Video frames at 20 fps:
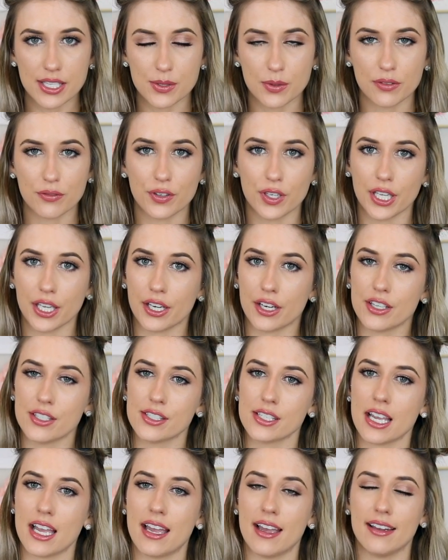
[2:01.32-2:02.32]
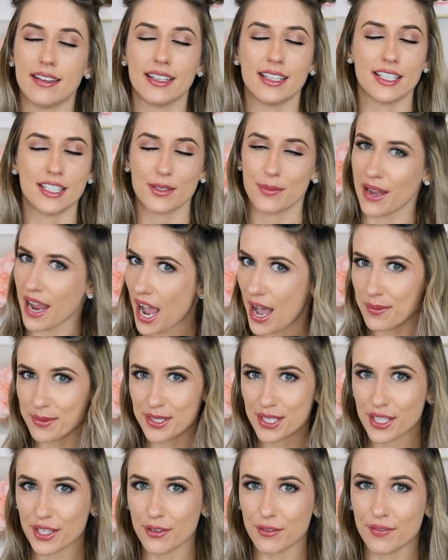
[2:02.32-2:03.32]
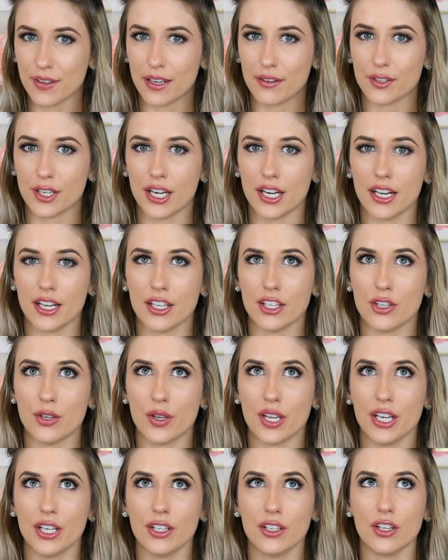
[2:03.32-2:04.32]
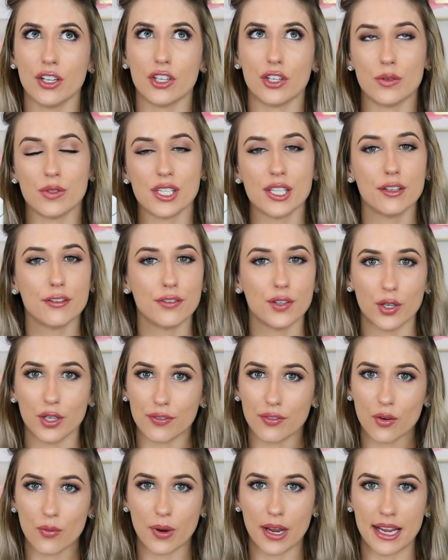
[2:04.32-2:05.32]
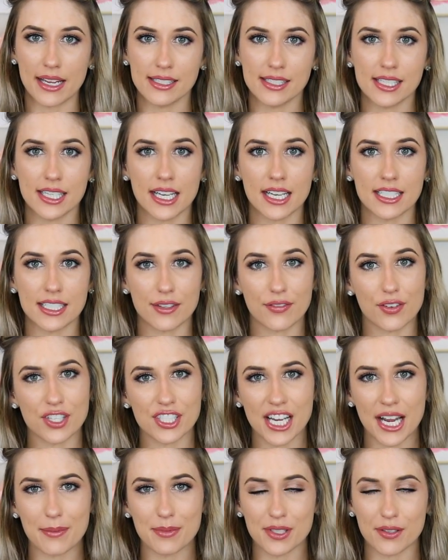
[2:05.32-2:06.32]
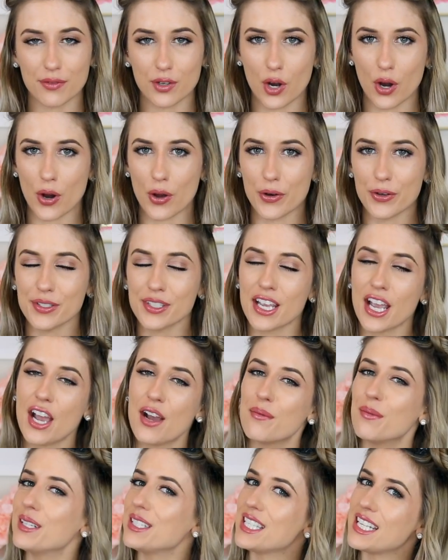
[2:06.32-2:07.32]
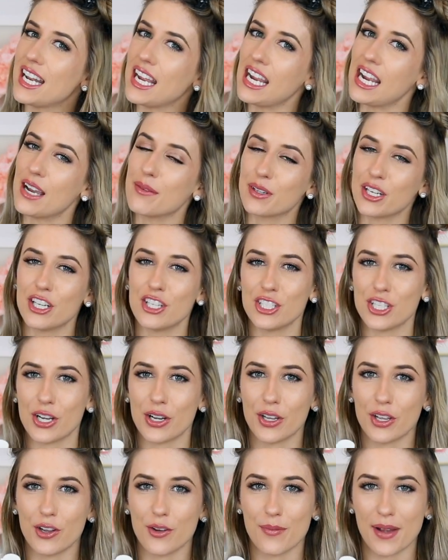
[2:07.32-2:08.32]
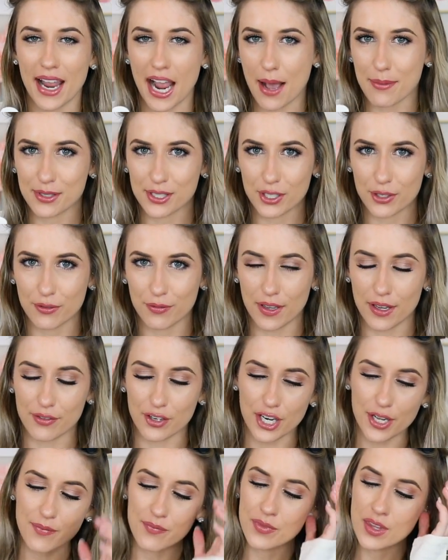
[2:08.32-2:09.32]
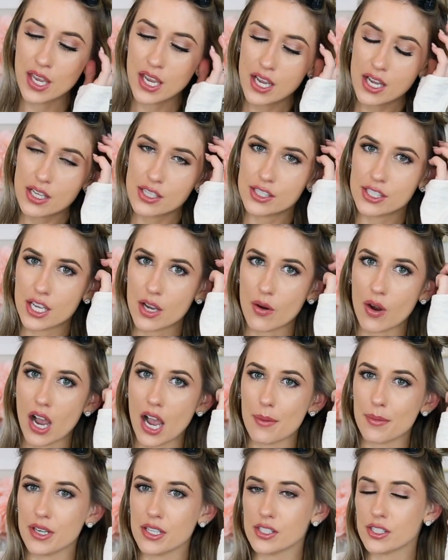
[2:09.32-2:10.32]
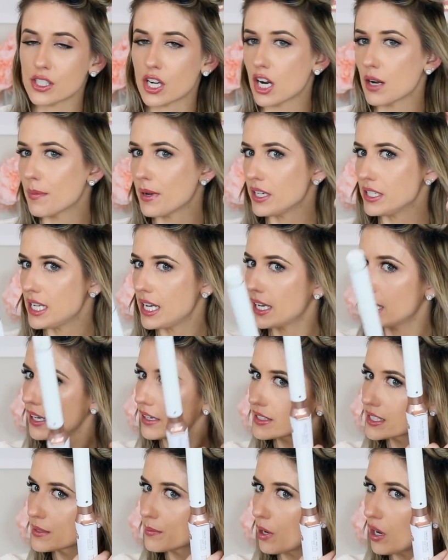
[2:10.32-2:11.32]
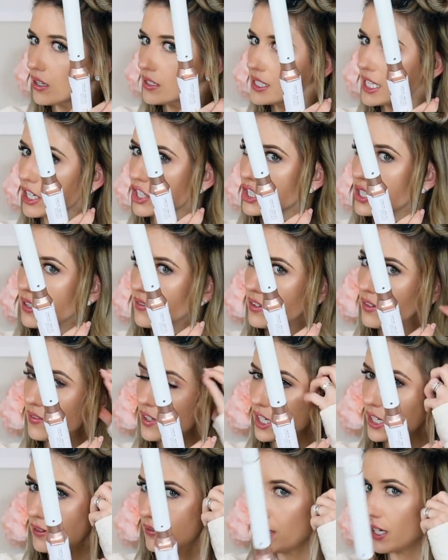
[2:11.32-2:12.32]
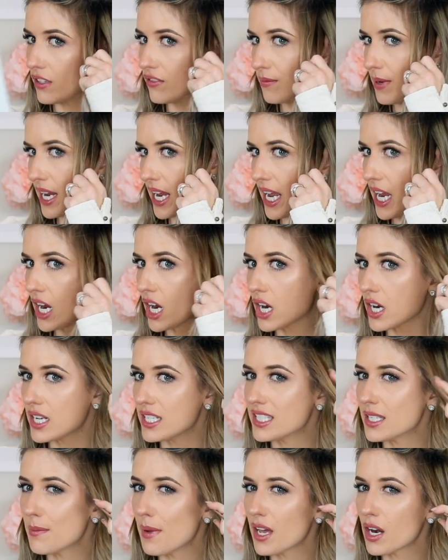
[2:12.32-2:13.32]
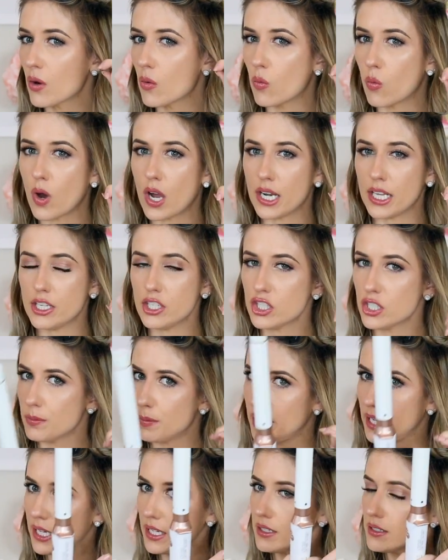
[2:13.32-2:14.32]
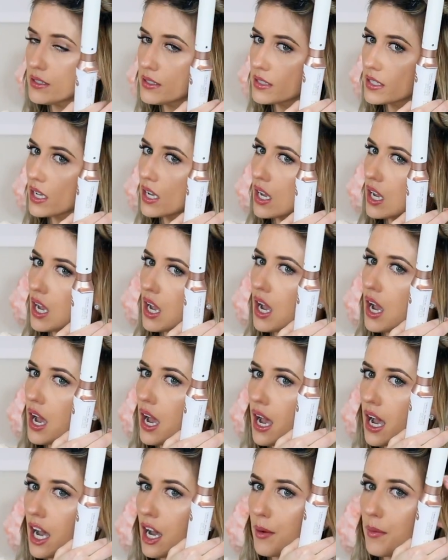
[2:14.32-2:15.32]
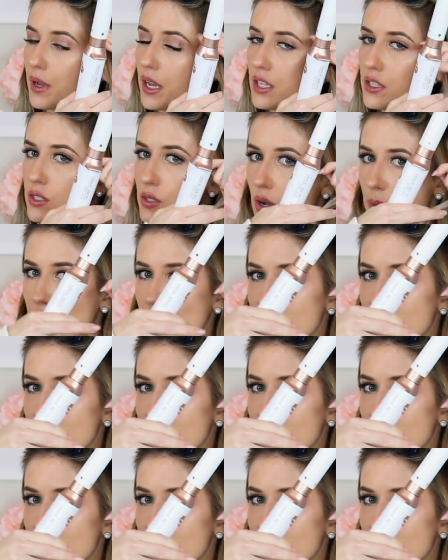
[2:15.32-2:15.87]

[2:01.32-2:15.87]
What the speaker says: this one for years and it is my absolute favorite. You can use it a few different ways to get different types of curls, but today I'm going to show you my absolute favorite. So I'm going to start by taking a small section of the very front of my hair. It's about a 1-inch piece. So I'm